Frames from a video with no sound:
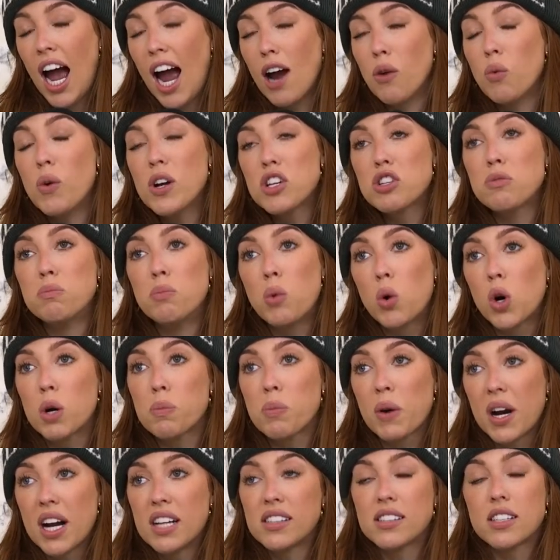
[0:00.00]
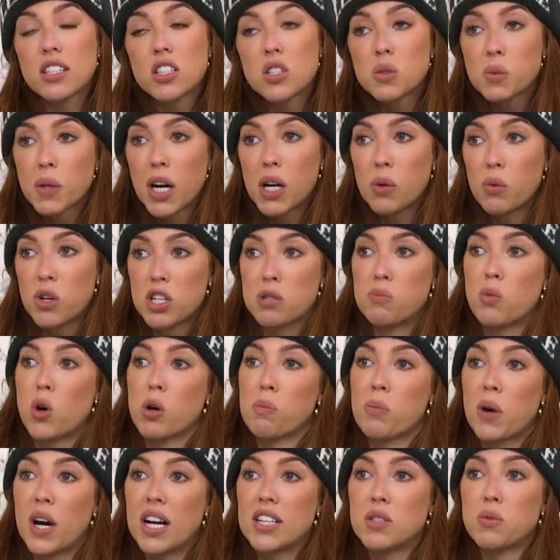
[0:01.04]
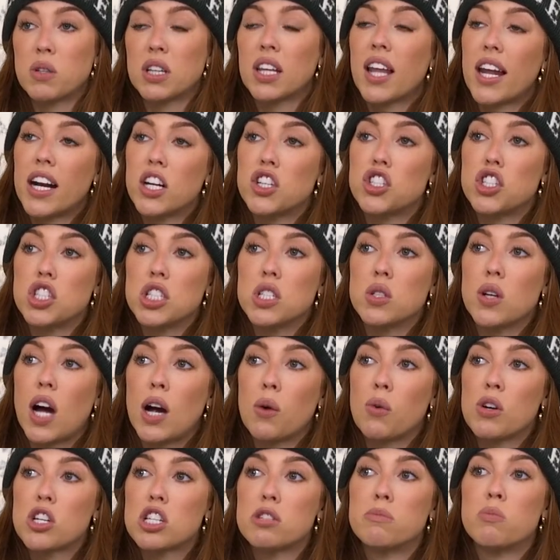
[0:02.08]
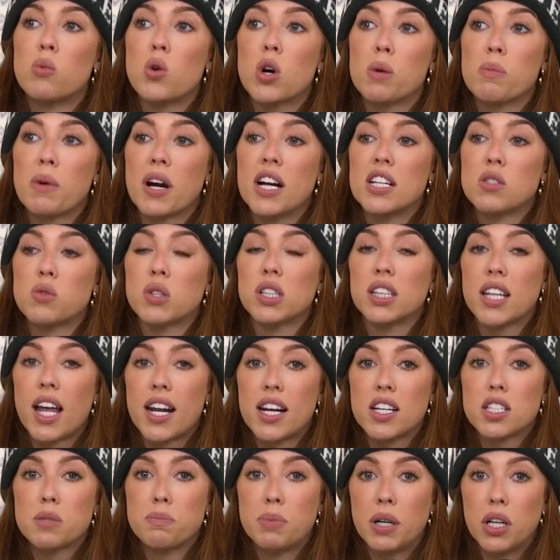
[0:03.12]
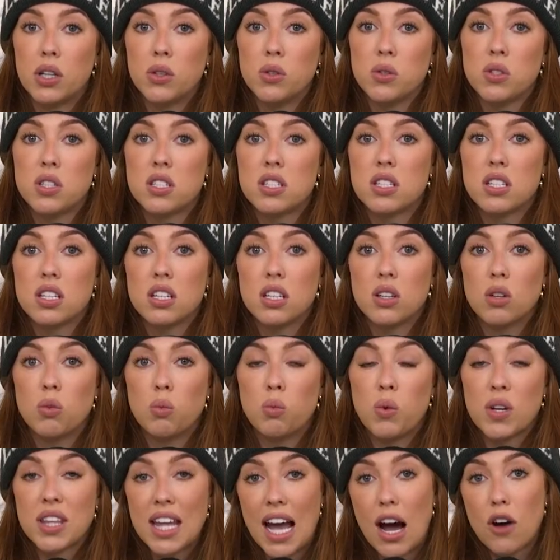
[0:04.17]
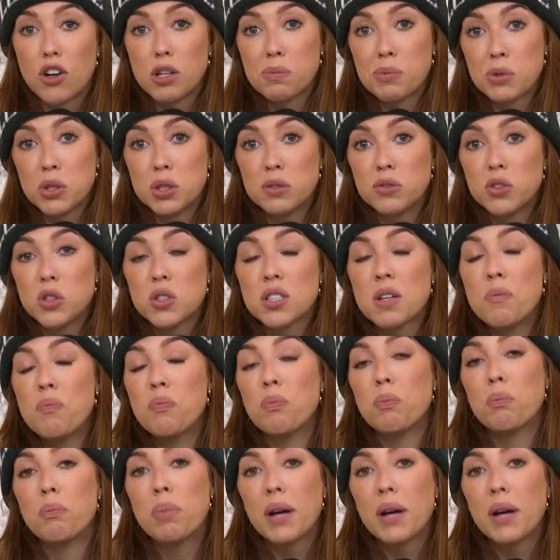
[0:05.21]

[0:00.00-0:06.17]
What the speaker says: I wish more brands, this is what I wish more brands would let us do. I wish more brands would let us post without approvals.